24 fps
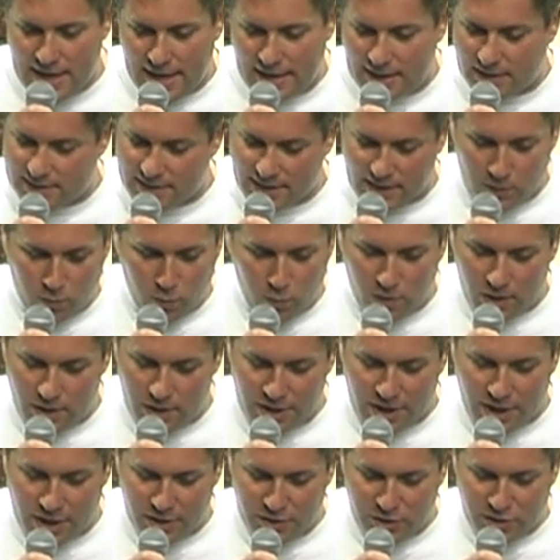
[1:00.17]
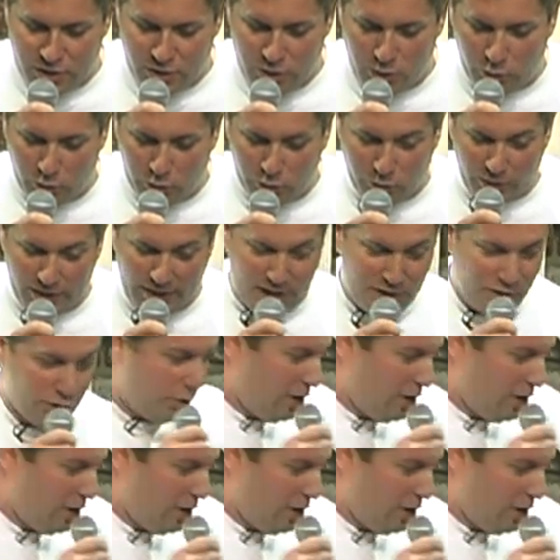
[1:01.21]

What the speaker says: And I was like, one, two, three, and I